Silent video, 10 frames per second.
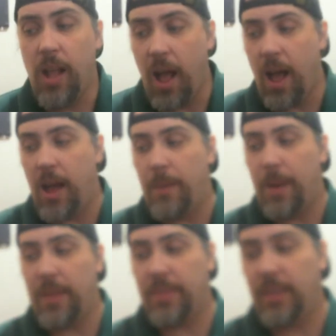
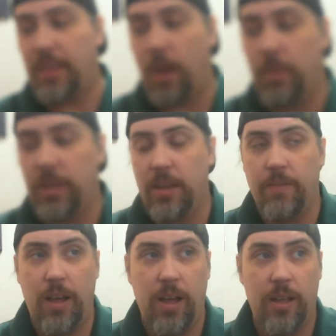I think that would give
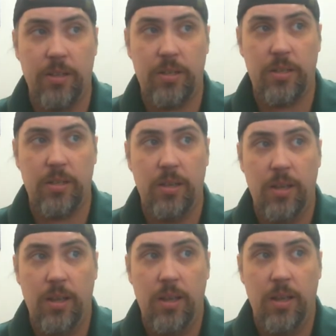us,
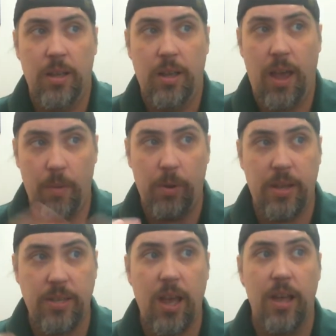and when I
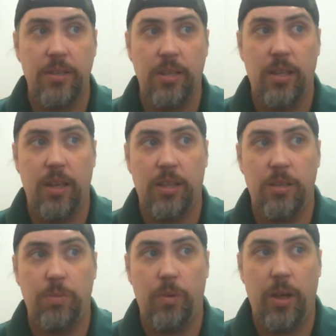say us at
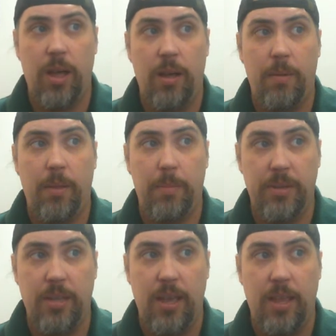this point, let me
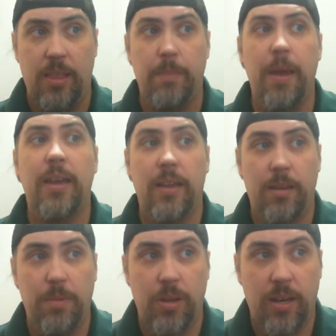say the Pagan
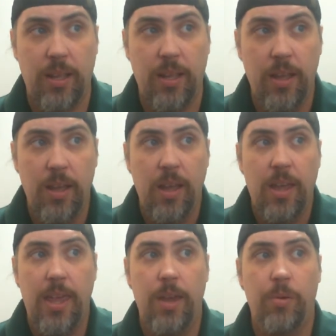community,
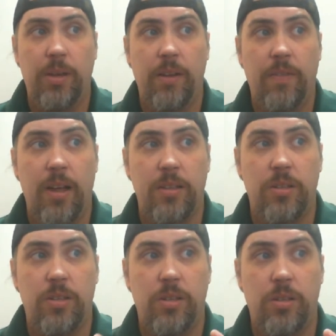it would give
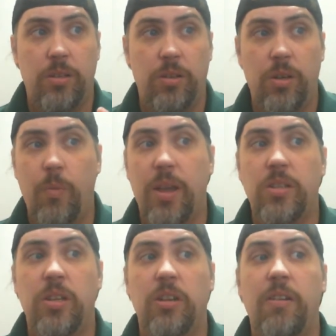us new
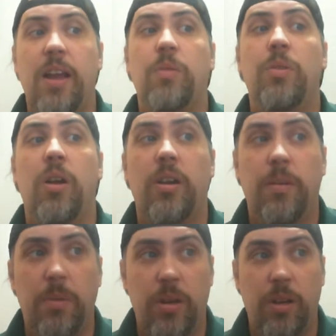ways to interact with our
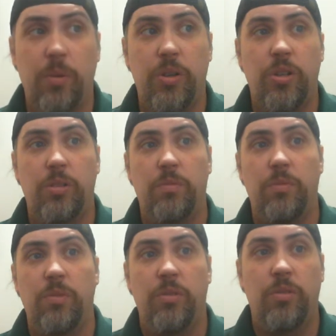community, which
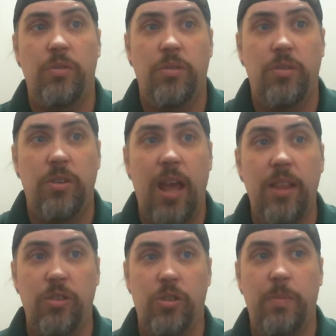
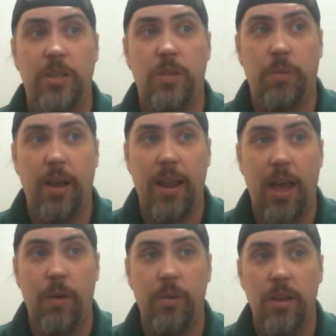tends to be spread
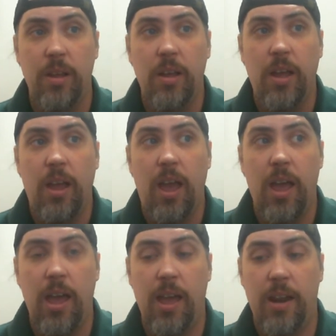out,
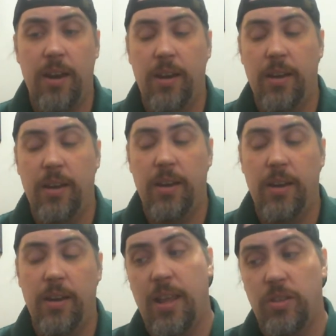and
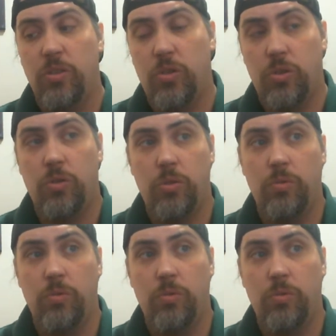it tends to